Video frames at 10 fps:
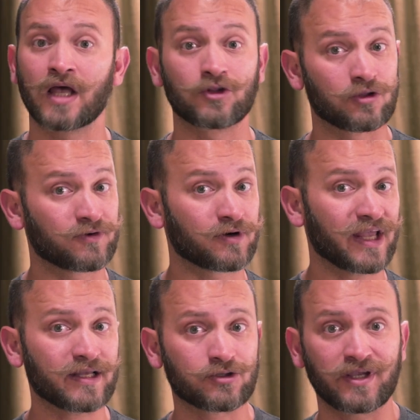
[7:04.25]
Don't
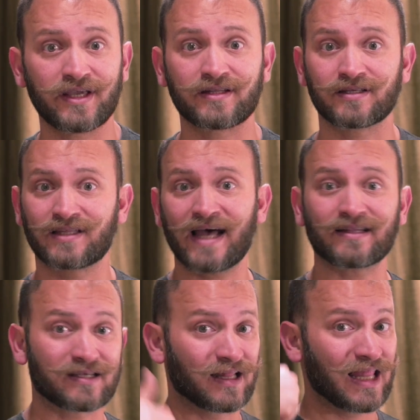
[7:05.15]
forget to hit
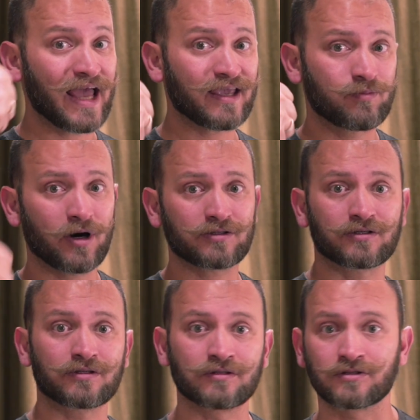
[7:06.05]
that like
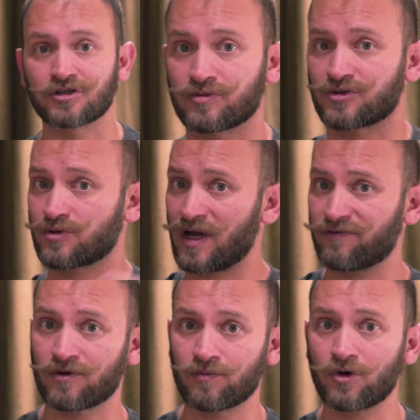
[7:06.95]
button, subscribe
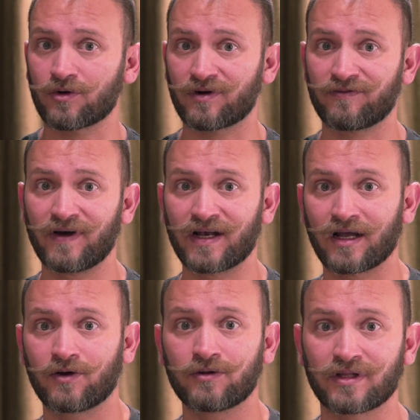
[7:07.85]
for more
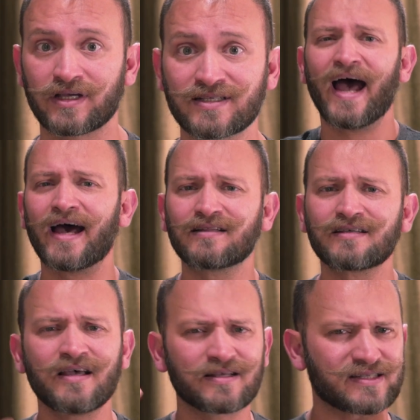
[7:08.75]
Grafana goodness, and
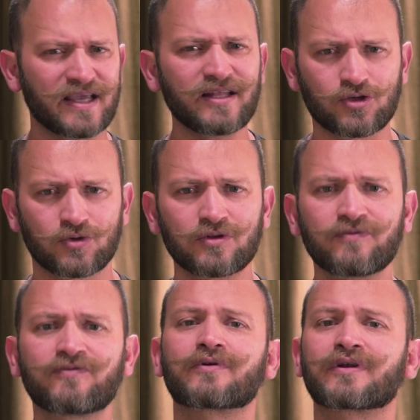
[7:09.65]
stay tuned
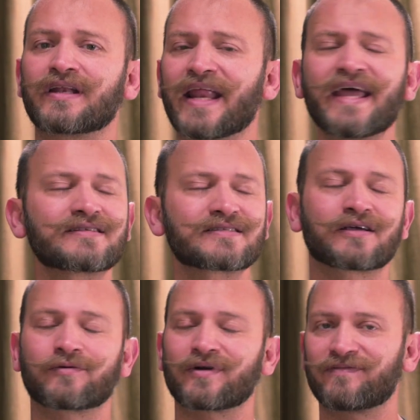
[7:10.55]
for the next
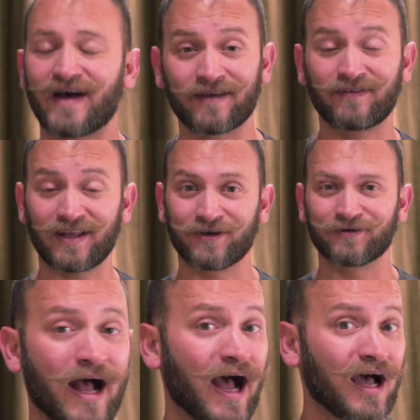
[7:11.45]
Grafana video.
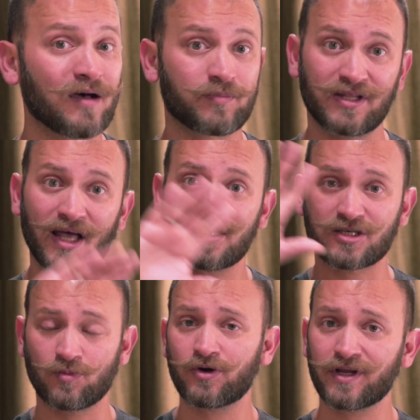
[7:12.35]
Happy
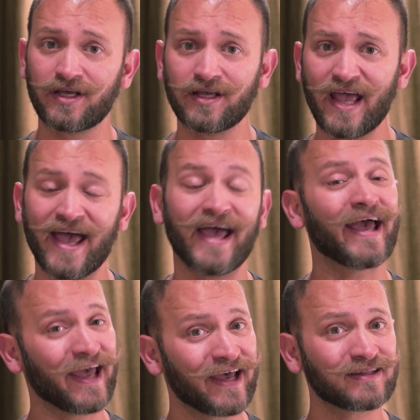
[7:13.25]
dashboarding
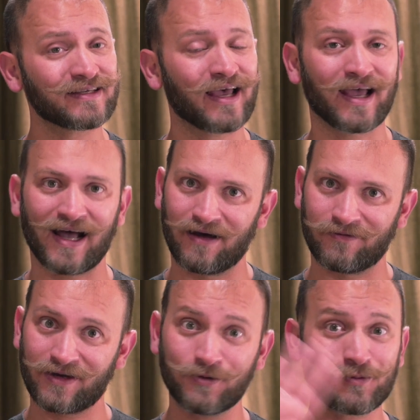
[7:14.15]
and have
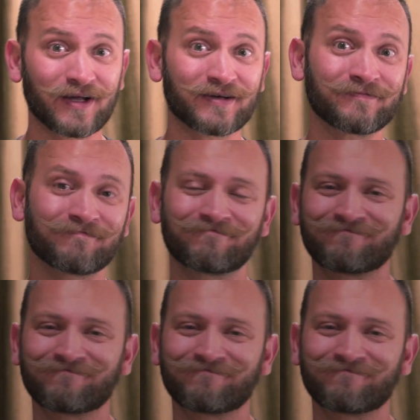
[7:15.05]
a good one!